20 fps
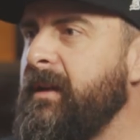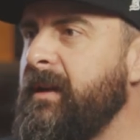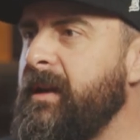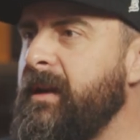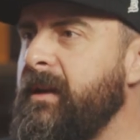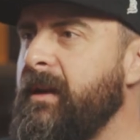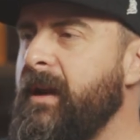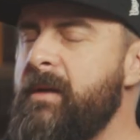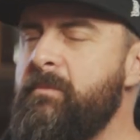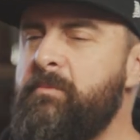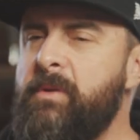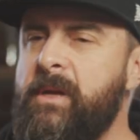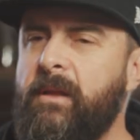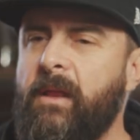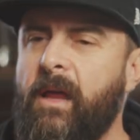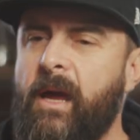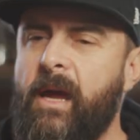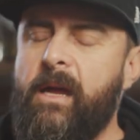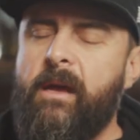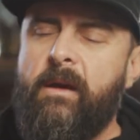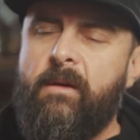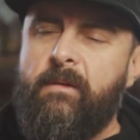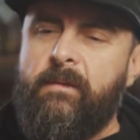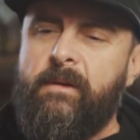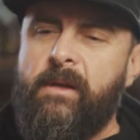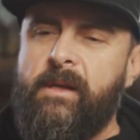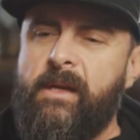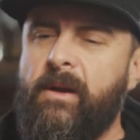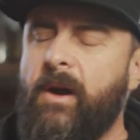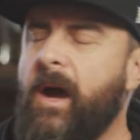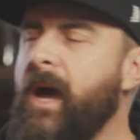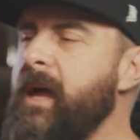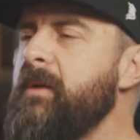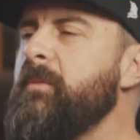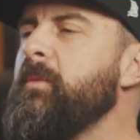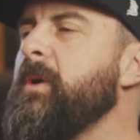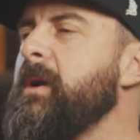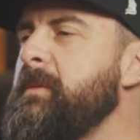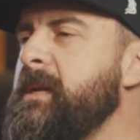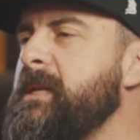Right, and I'd right. be like, you know, I
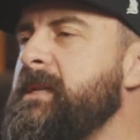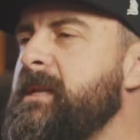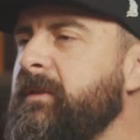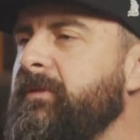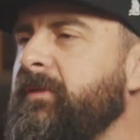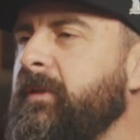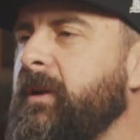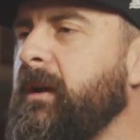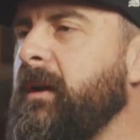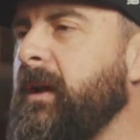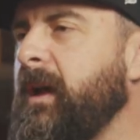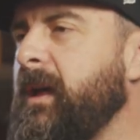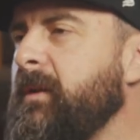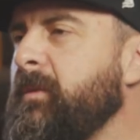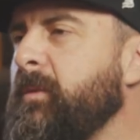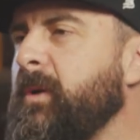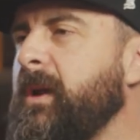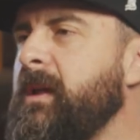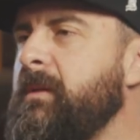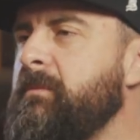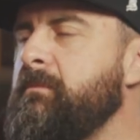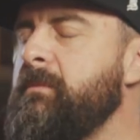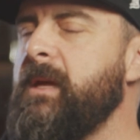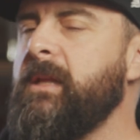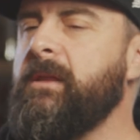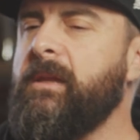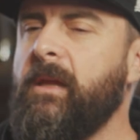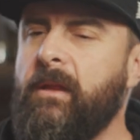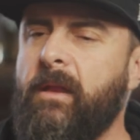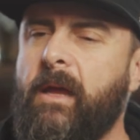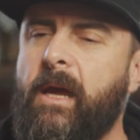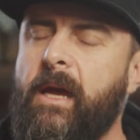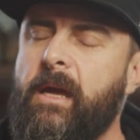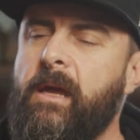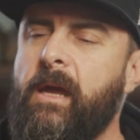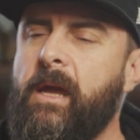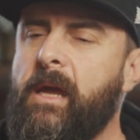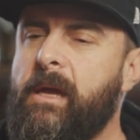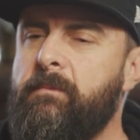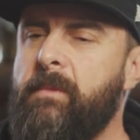didn't want to be different. I didn't want to admit that,
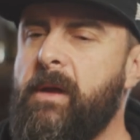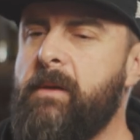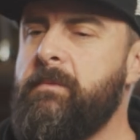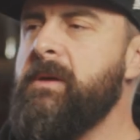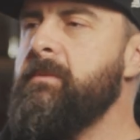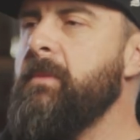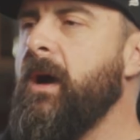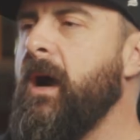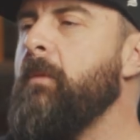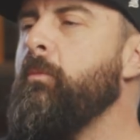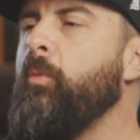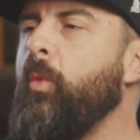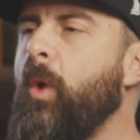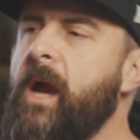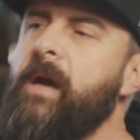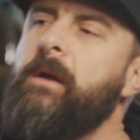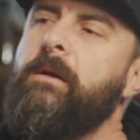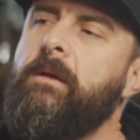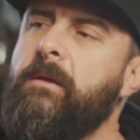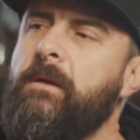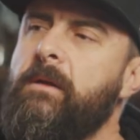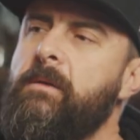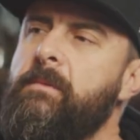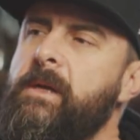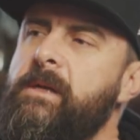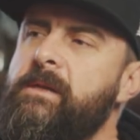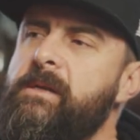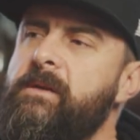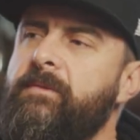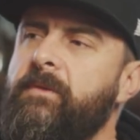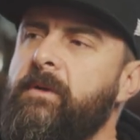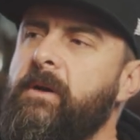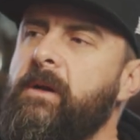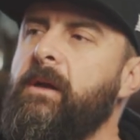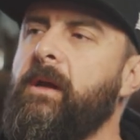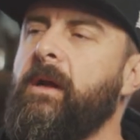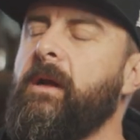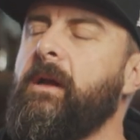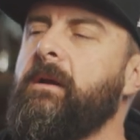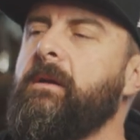like, hey, maybe I'm wired a little bit
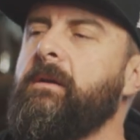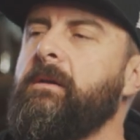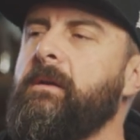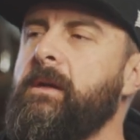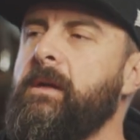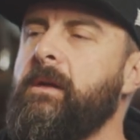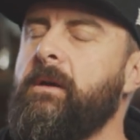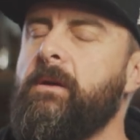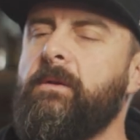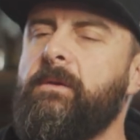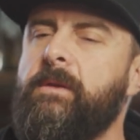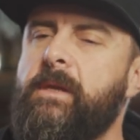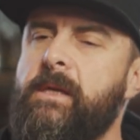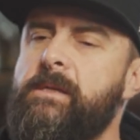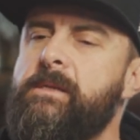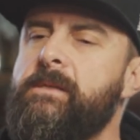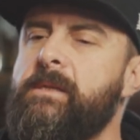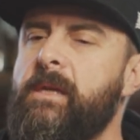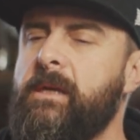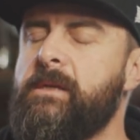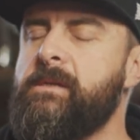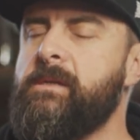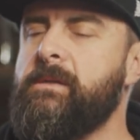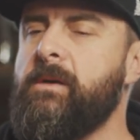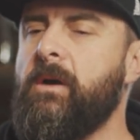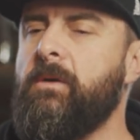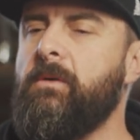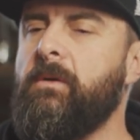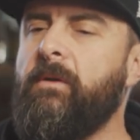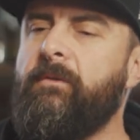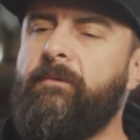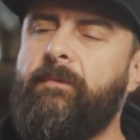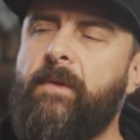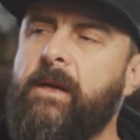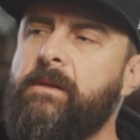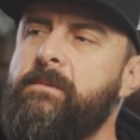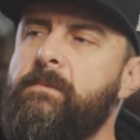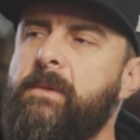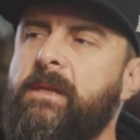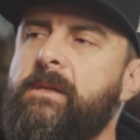different mm-hmm. and, you know, these things don't
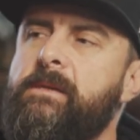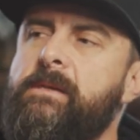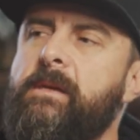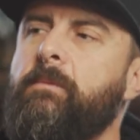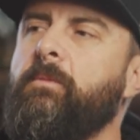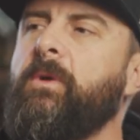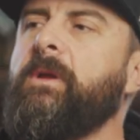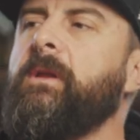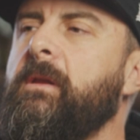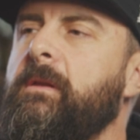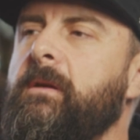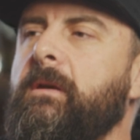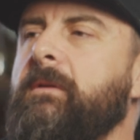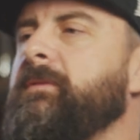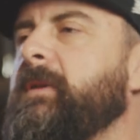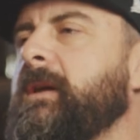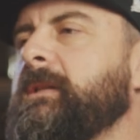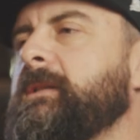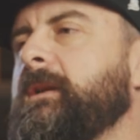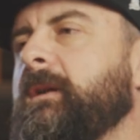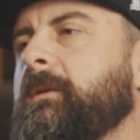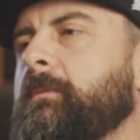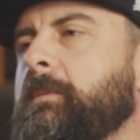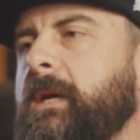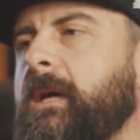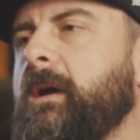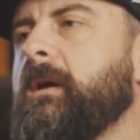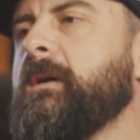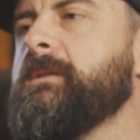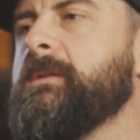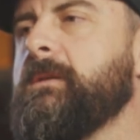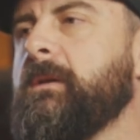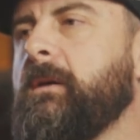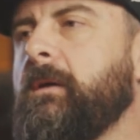affect me the same way that they're affecting everybody else.